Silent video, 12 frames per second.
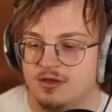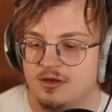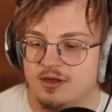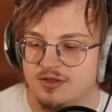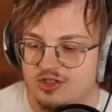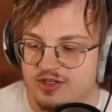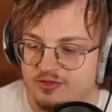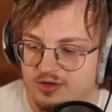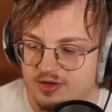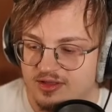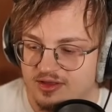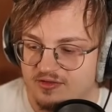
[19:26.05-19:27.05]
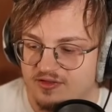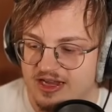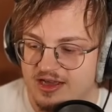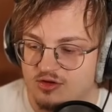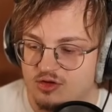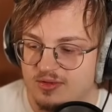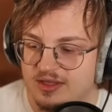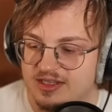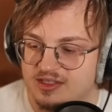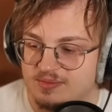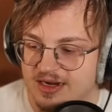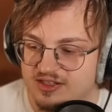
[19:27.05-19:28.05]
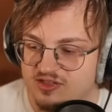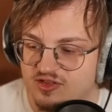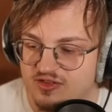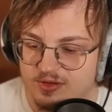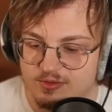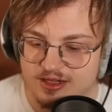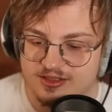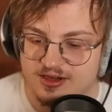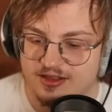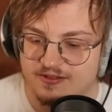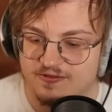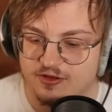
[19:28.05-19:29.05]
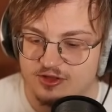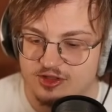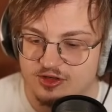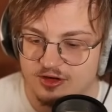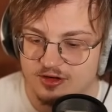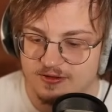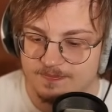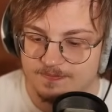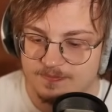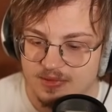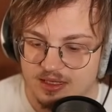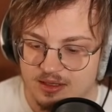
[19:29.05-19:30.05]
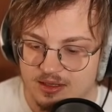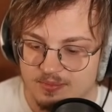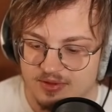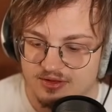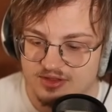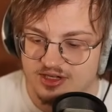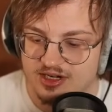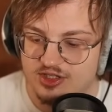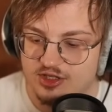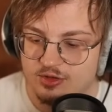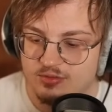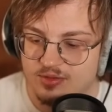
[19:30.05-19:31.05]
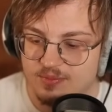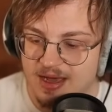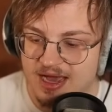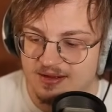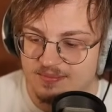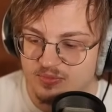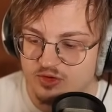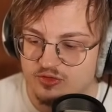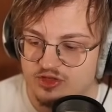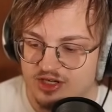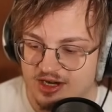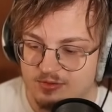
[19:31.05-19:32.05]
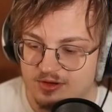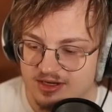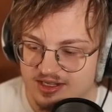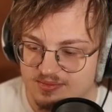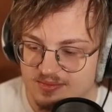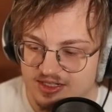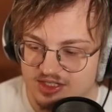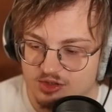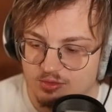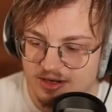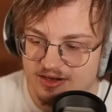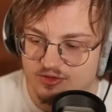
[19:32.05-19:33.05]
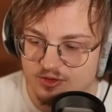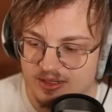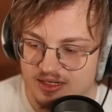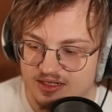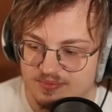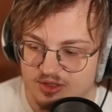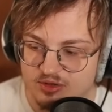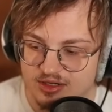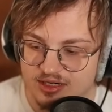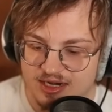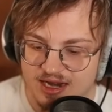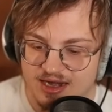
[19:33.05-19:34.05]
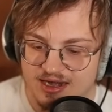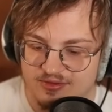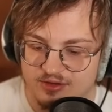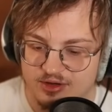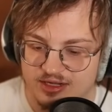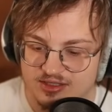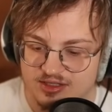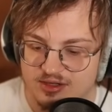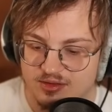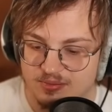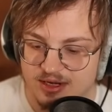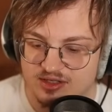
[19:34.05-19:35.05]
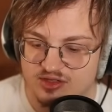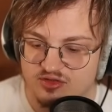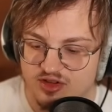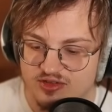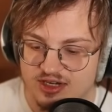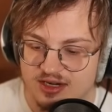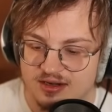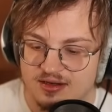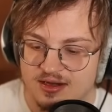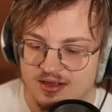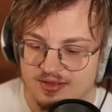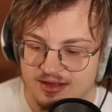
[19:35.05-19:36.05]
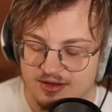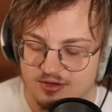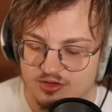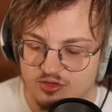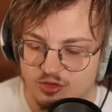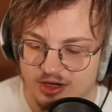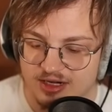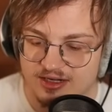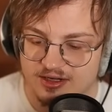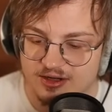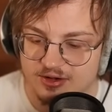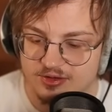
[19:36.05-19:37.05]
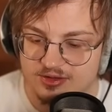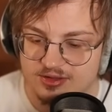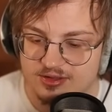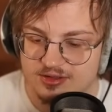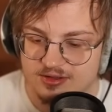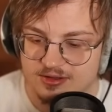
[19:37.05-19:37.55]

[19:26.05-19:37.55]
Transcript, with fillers: On the Shiftry thing, Fake Out normally gets minus 50 when it's not the first turn. But there's an issue with bad move check where it gets minus 20 for being an immunity and never gets to the minus 50 that goes for any ghost.